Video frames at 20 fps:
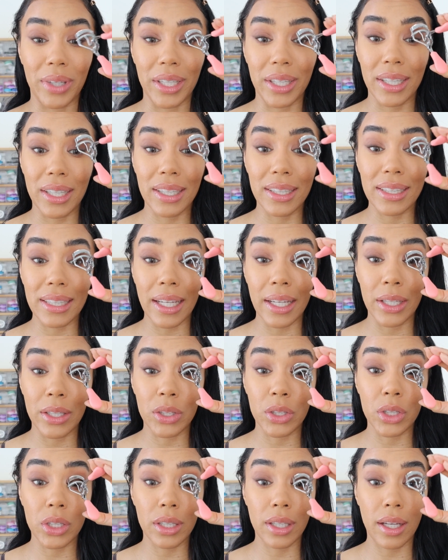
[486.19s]
Winners and
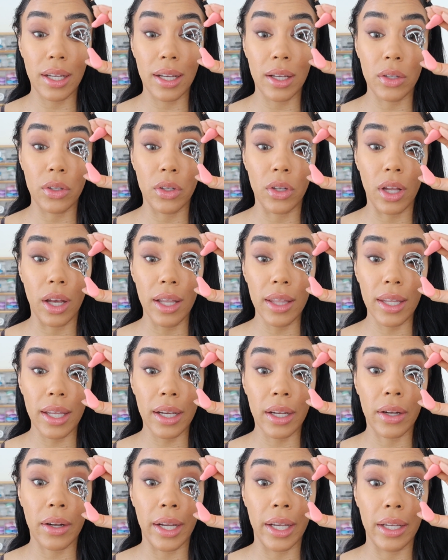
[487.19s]
it's not
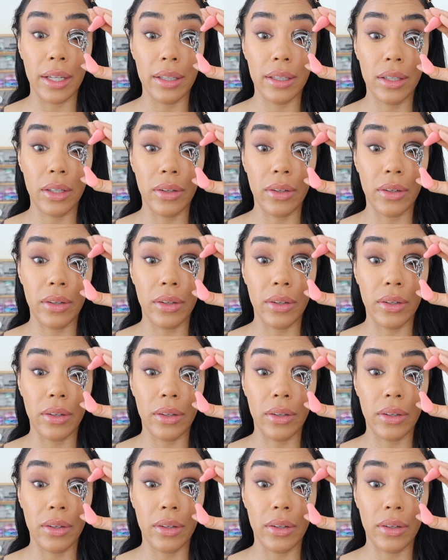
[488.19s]
that great.